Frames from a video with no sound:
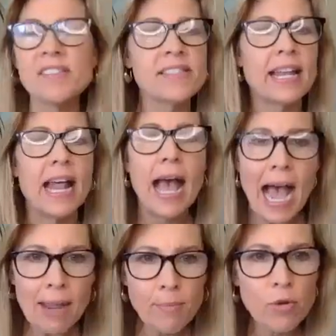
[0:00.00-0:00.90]
Trust that
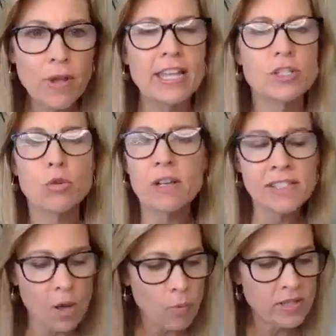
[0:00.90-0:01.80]
I'm okay.
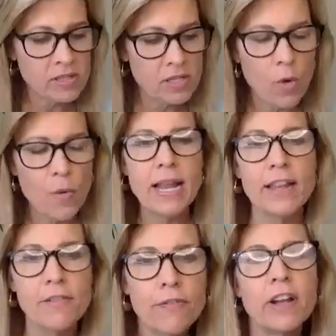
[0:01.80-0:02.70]
Trust that what's going
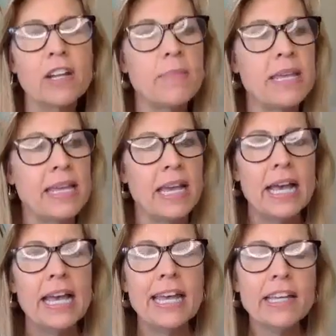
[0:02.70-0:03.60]
on in front of
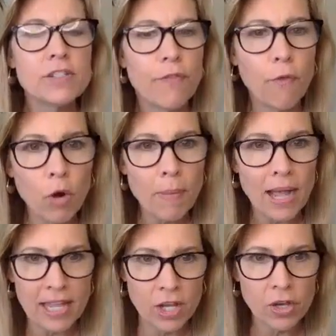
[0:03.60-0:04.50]
me is for
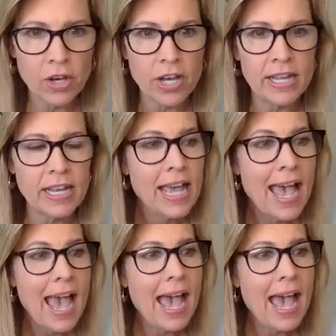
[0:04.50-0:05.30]
my good.